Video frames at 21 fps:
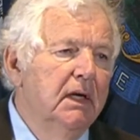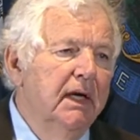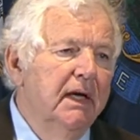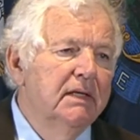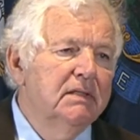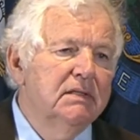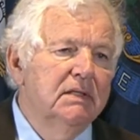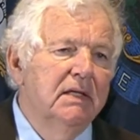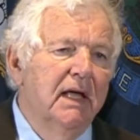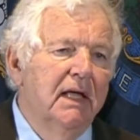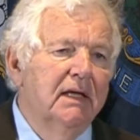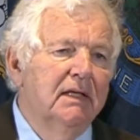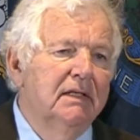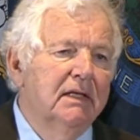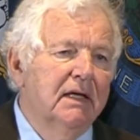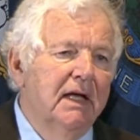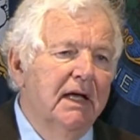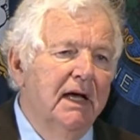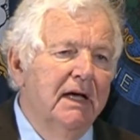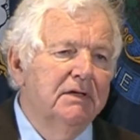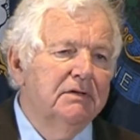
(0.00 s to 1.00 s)
It's not in the
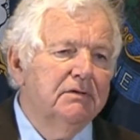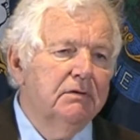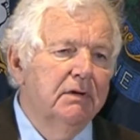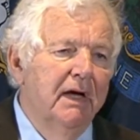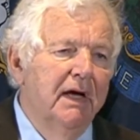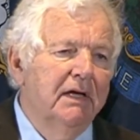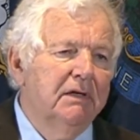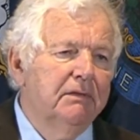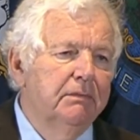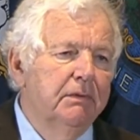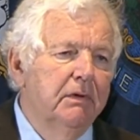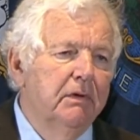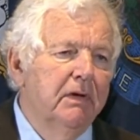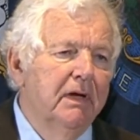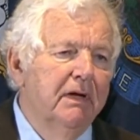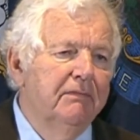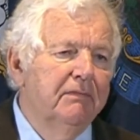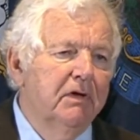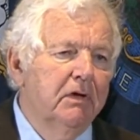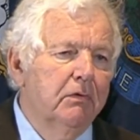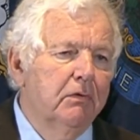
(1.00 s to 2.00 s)
contract. We don't
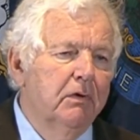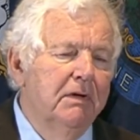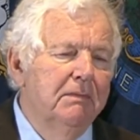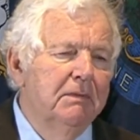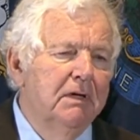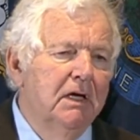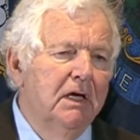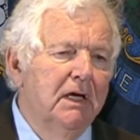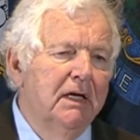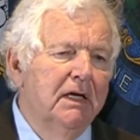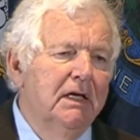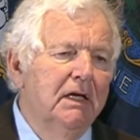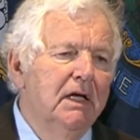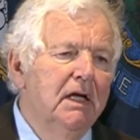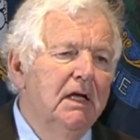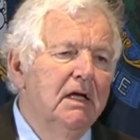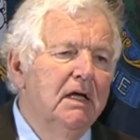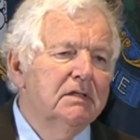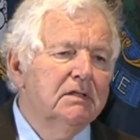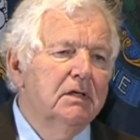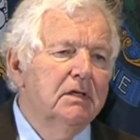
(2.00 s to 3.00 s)
have an agreement on it,
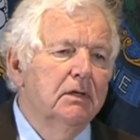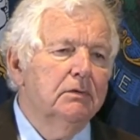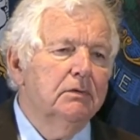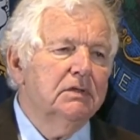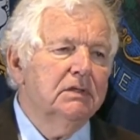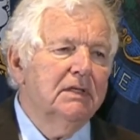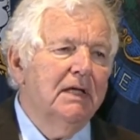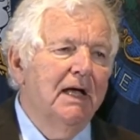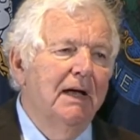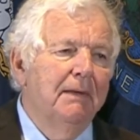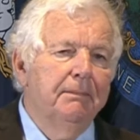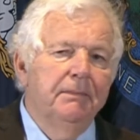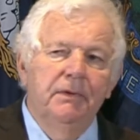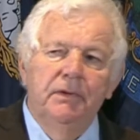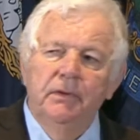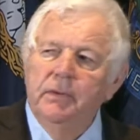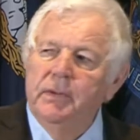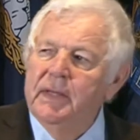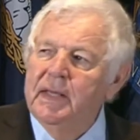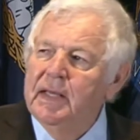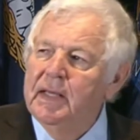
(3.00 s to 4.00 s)
so stop
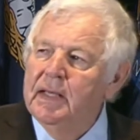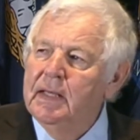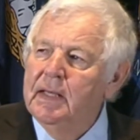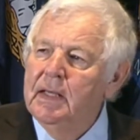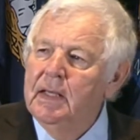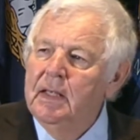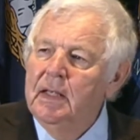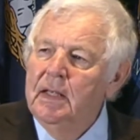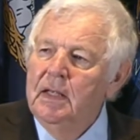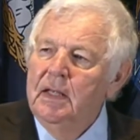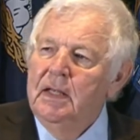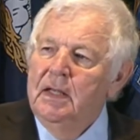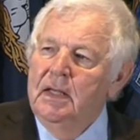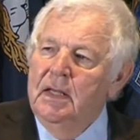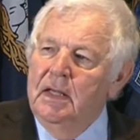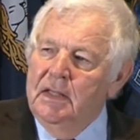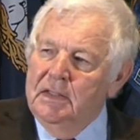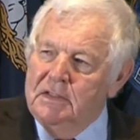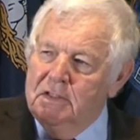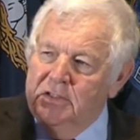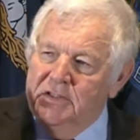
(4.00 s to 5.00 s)
doing it."
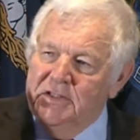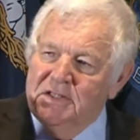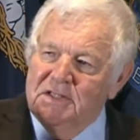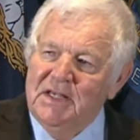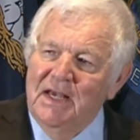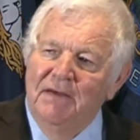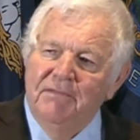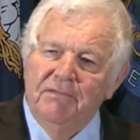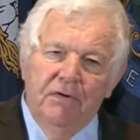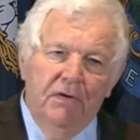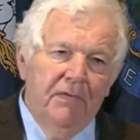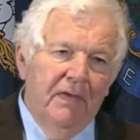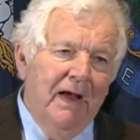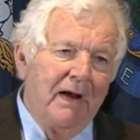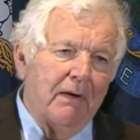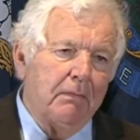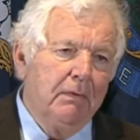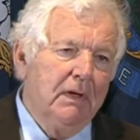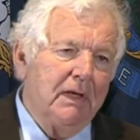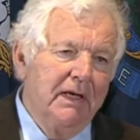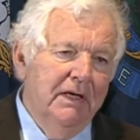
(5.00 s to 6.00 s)
To sever
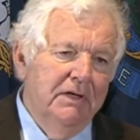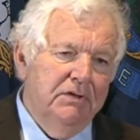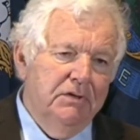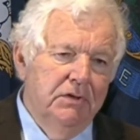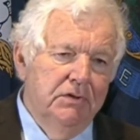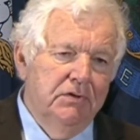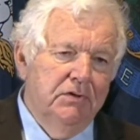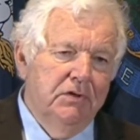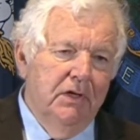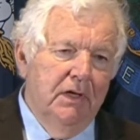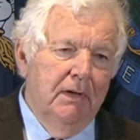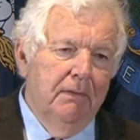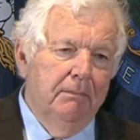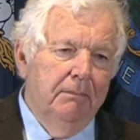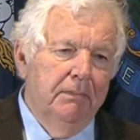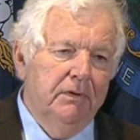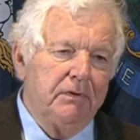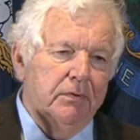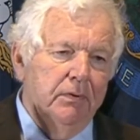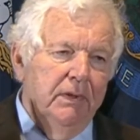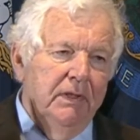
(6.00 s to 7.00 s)
that relationship
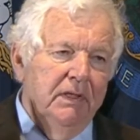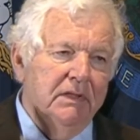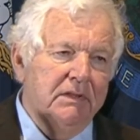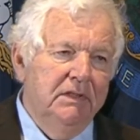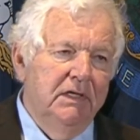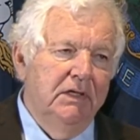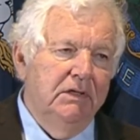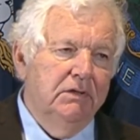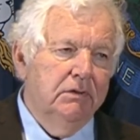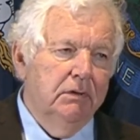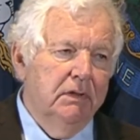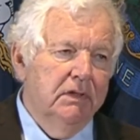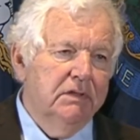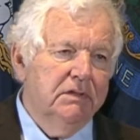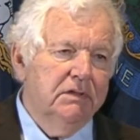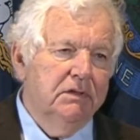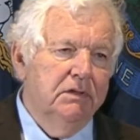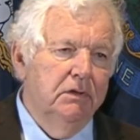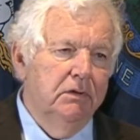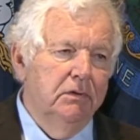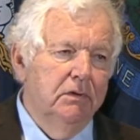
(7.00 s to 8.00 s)
between a teacher and a
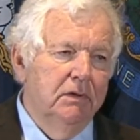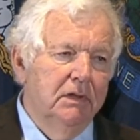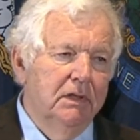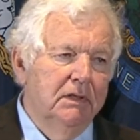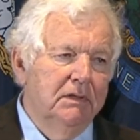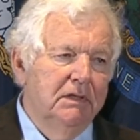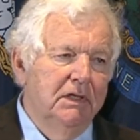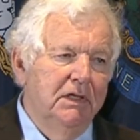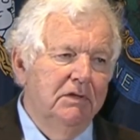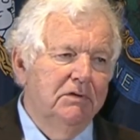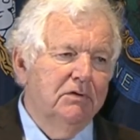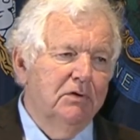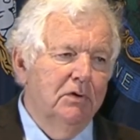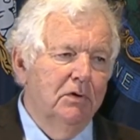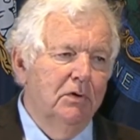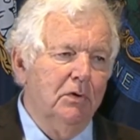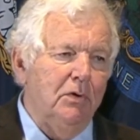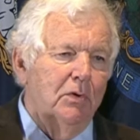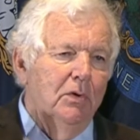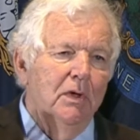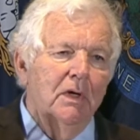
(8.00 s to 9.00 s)
student, a teacher
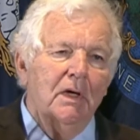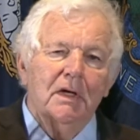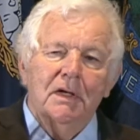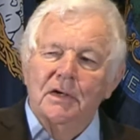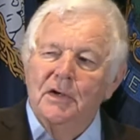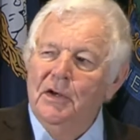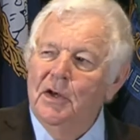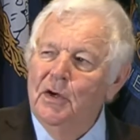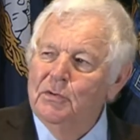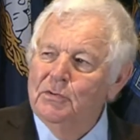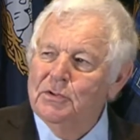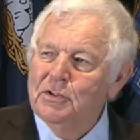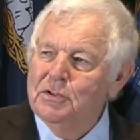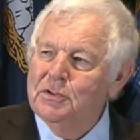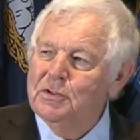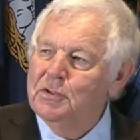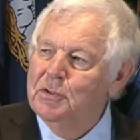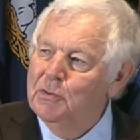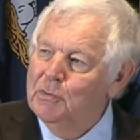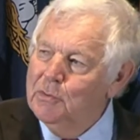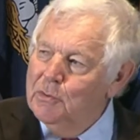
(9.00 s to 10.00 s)
who knows a
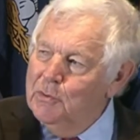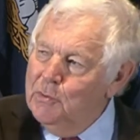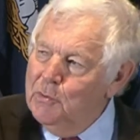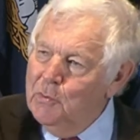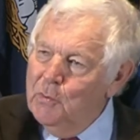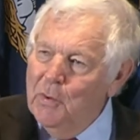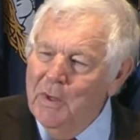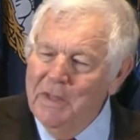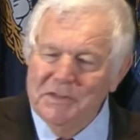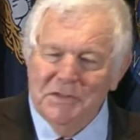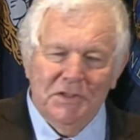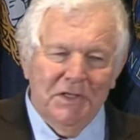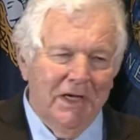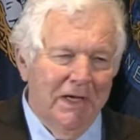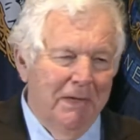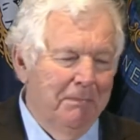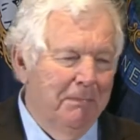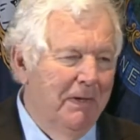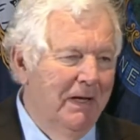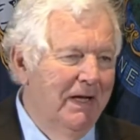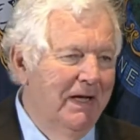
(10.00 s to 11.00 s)
student, who wants to
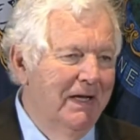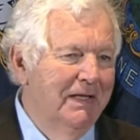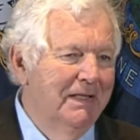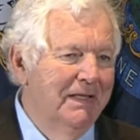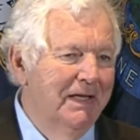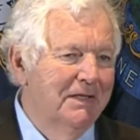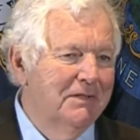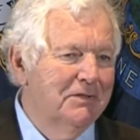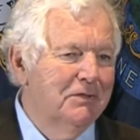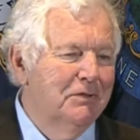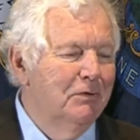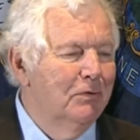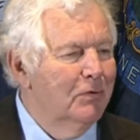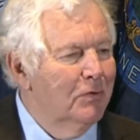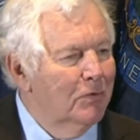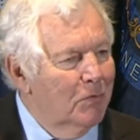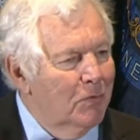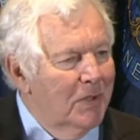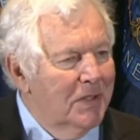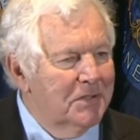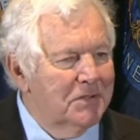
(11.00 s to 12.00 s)
get behind that student,
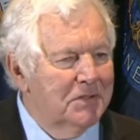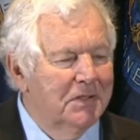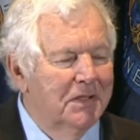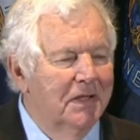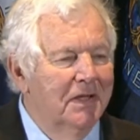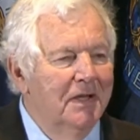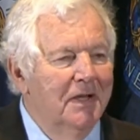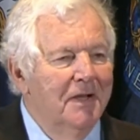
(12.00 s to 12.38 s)
who wants to